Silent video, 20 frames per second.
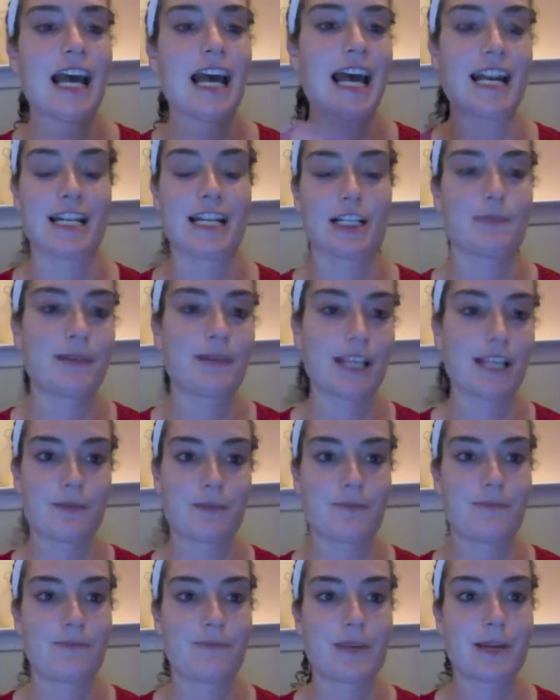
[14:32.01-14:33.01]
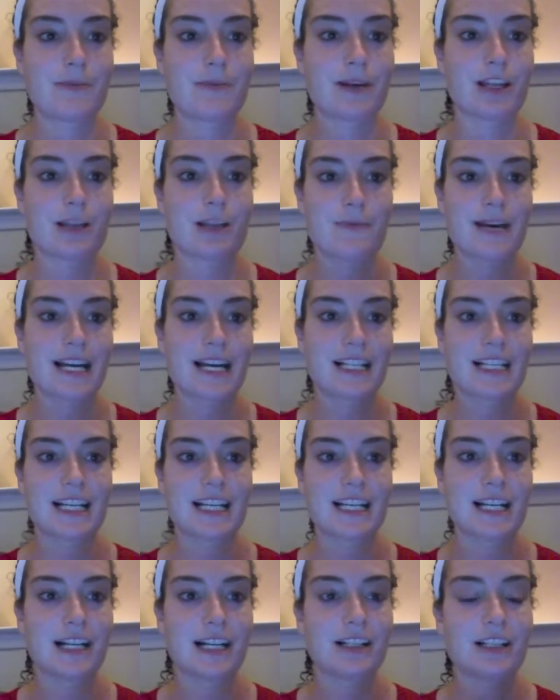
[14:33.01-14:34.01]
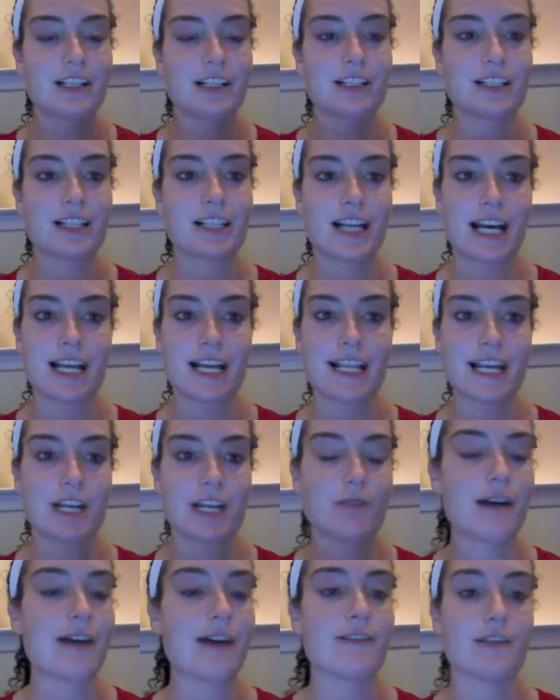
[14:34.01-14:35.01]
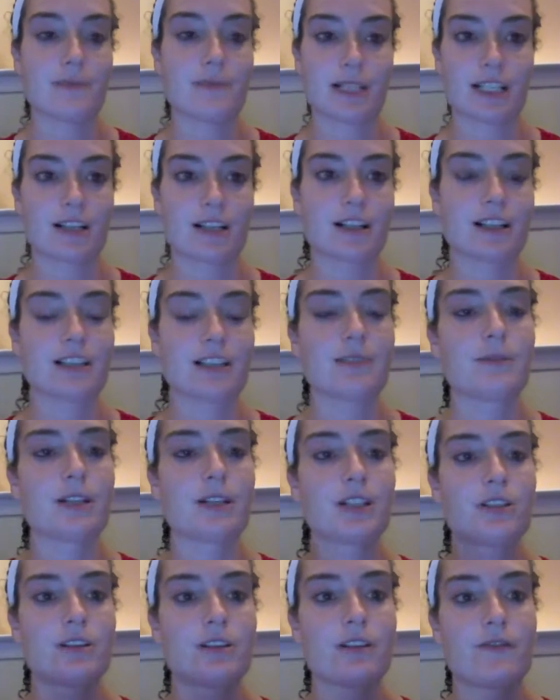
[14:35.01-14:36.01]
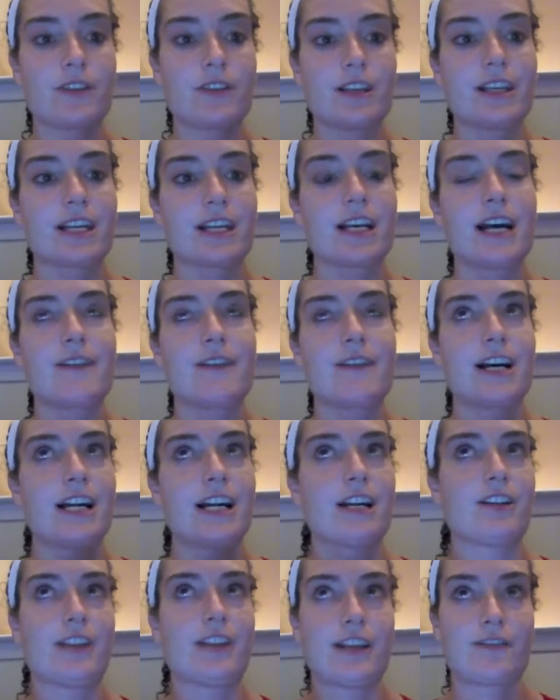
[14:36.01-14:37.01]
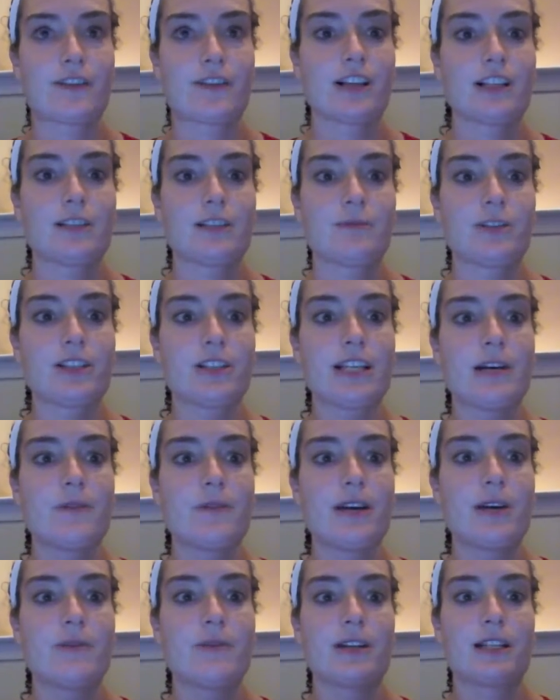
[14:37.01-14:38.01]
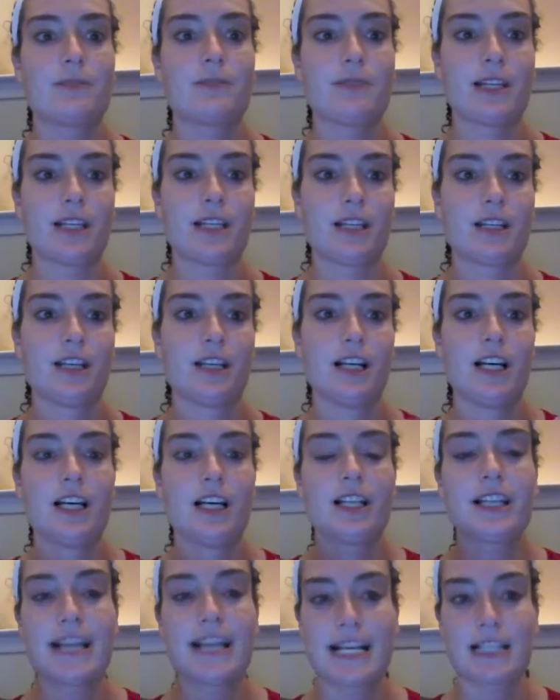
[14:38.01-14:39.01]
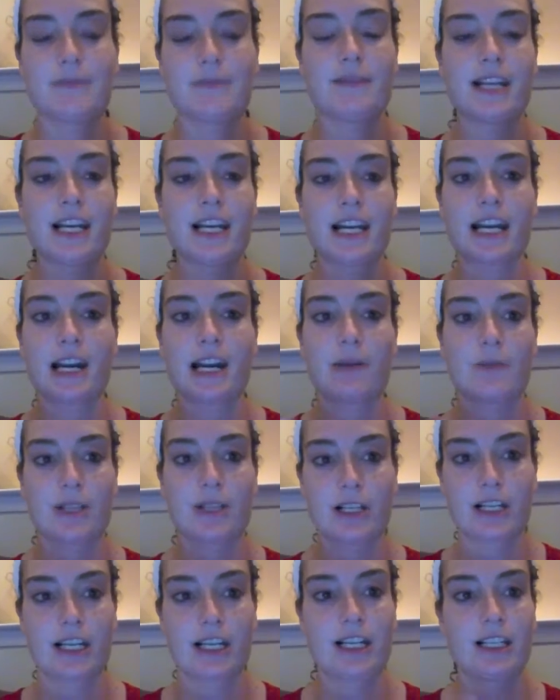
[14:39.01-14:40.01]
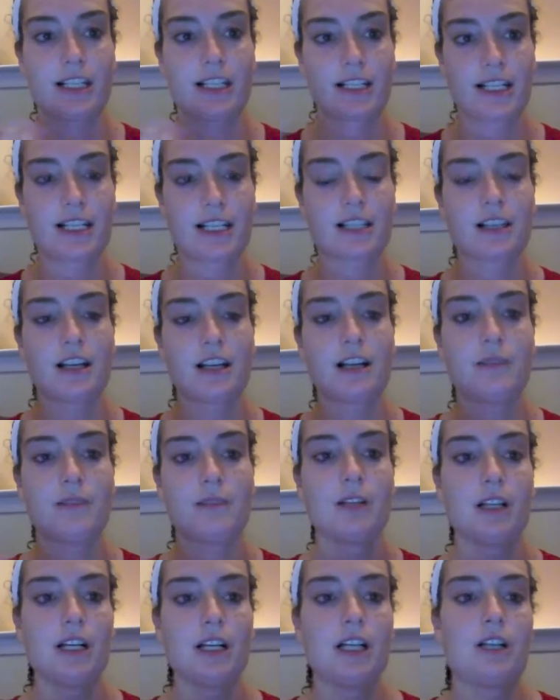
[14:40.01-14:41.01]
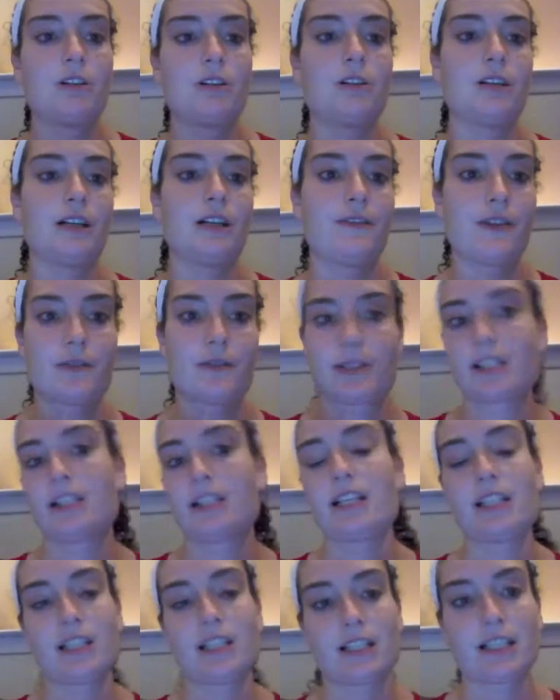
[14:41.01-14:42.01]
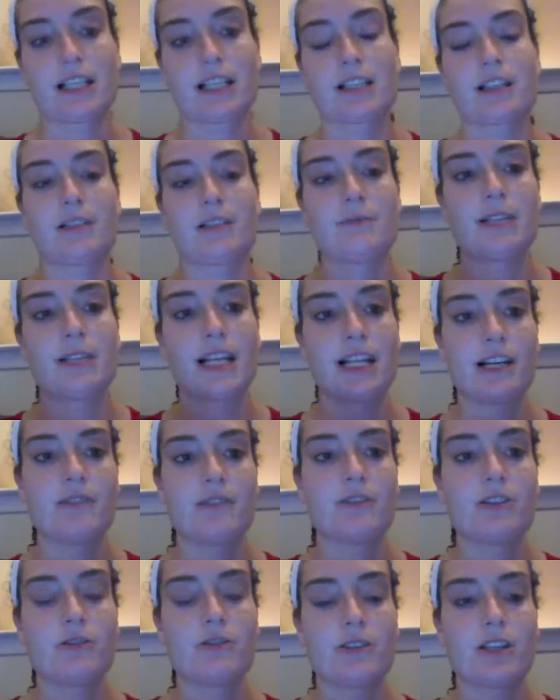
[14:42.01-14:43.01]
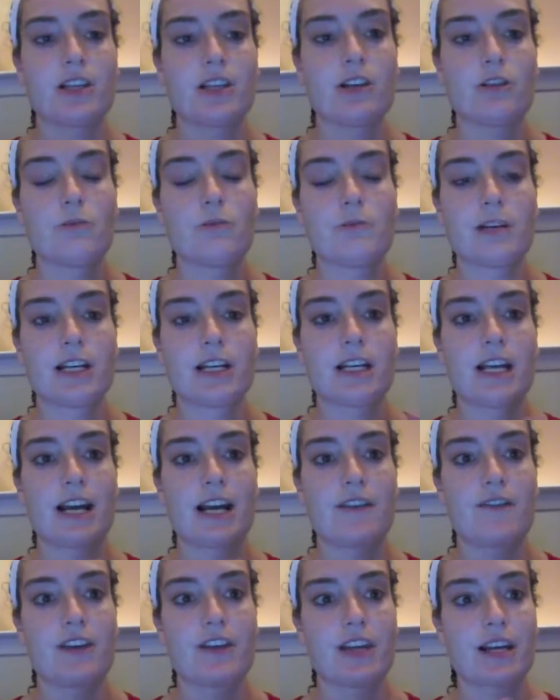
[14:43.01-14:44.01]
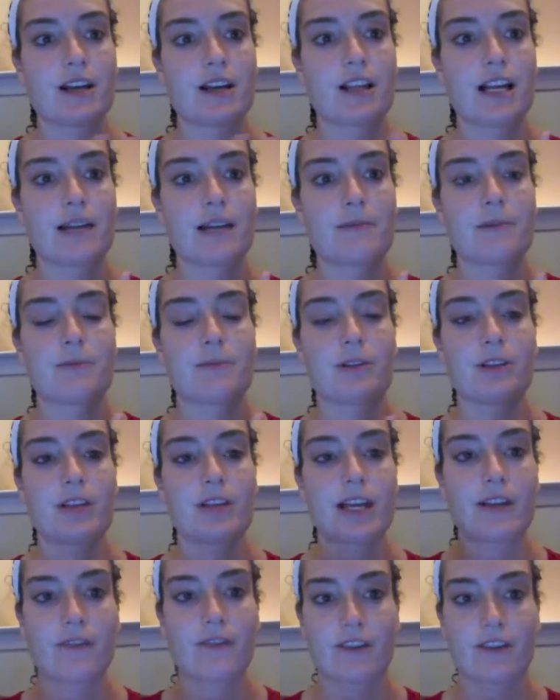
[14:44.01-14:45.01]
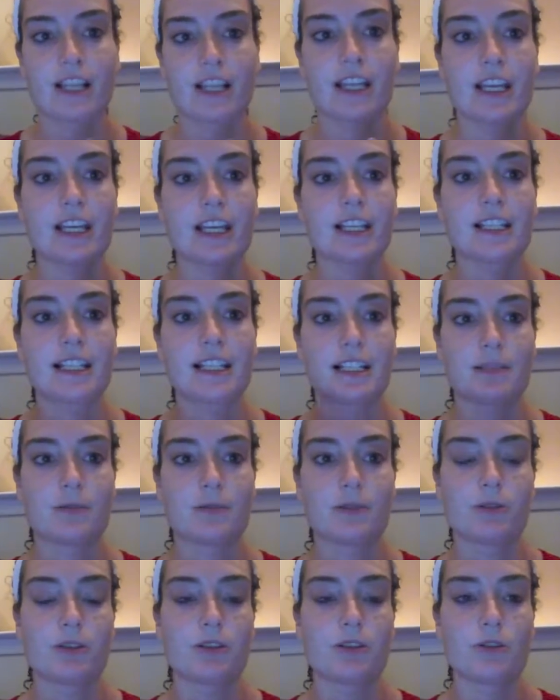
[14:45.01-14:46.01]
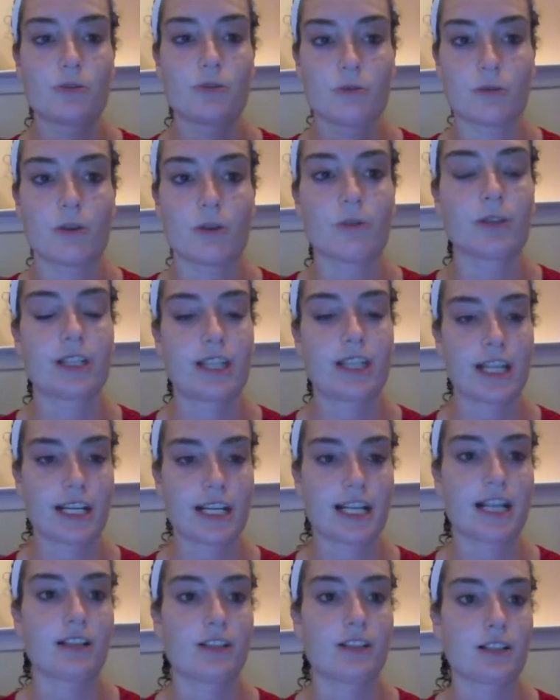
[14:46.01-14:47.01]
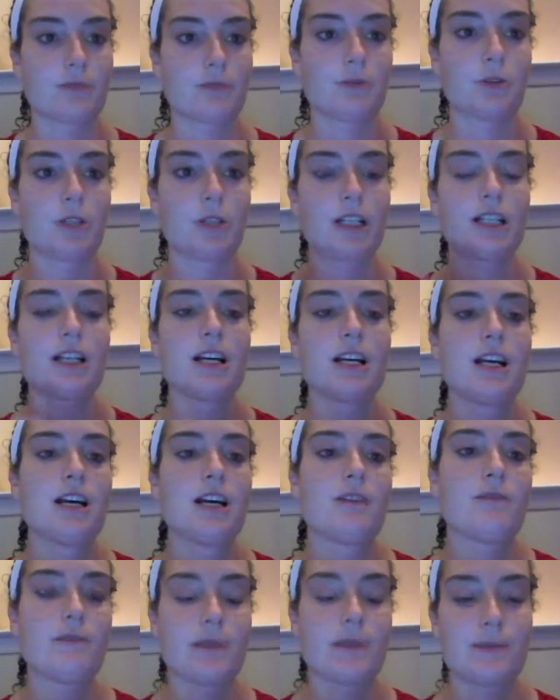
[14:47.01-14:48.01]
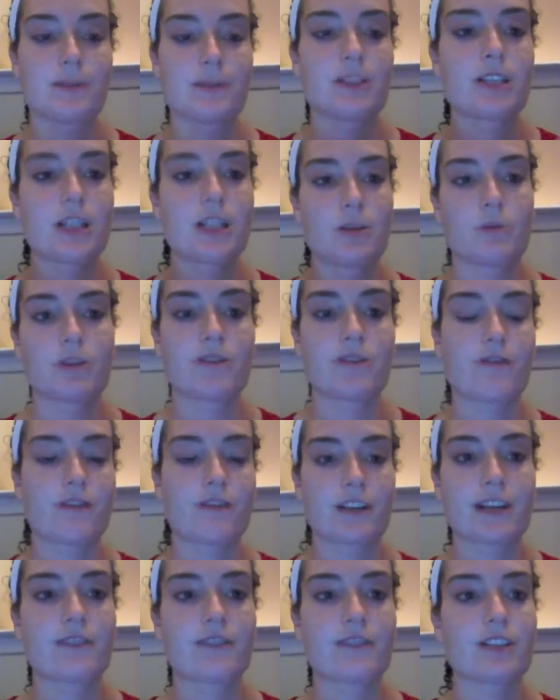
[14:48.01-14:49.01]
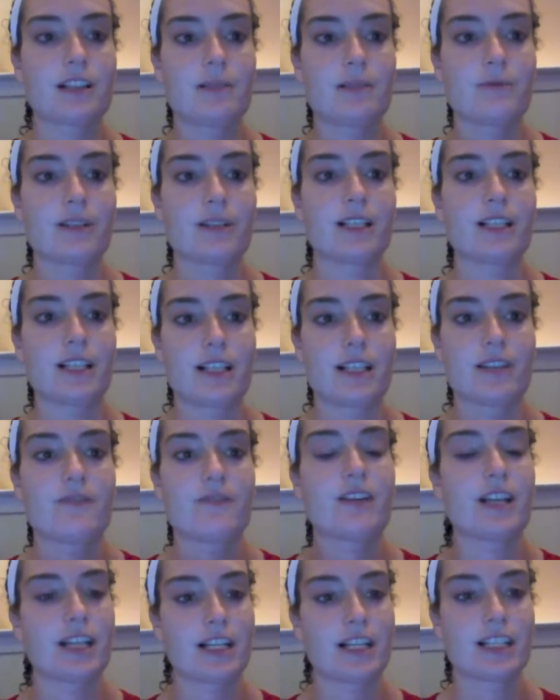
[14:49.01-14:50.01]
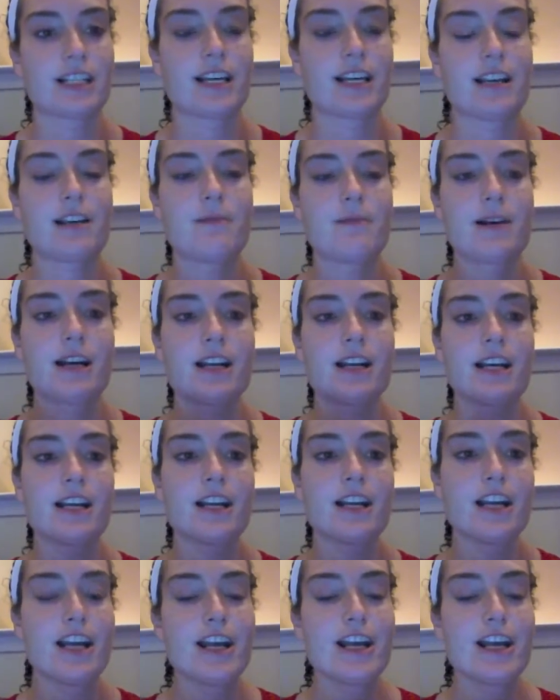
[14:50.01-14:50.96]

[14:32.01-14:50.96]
And I just PayPal them back $10, and then you have them as a customer. So I feel like I've gotten a lot of customers that way when it's been last minute and I wasn't going to hit Success Club, or if I wasn't going to hit Success Club 10, I would do it too. But I feel like a lot of people like free things as opposed to only $10 more. When people see the word free for some reason, they're very excited about it.